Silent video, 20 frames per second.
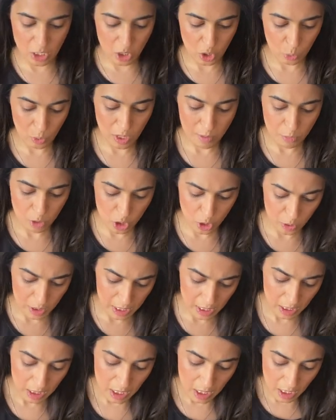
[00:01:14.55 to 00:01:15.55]
So what I'm
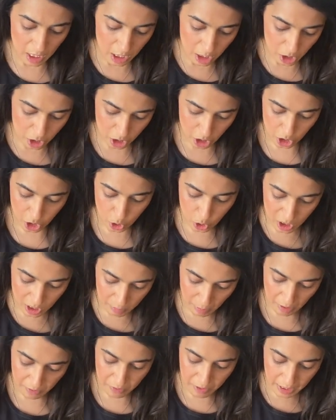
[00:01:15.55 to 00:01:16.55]
doing is just using
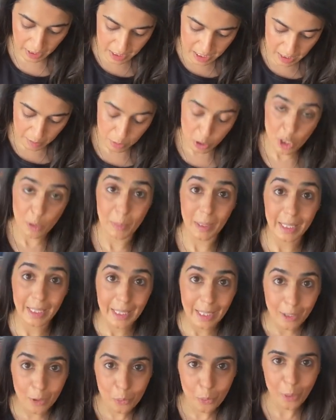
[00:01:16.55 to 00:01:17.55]
my fingertips to
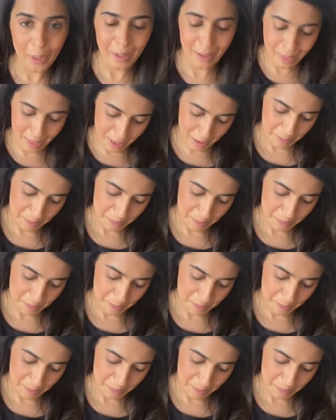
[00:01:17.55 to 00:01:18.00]
begin with,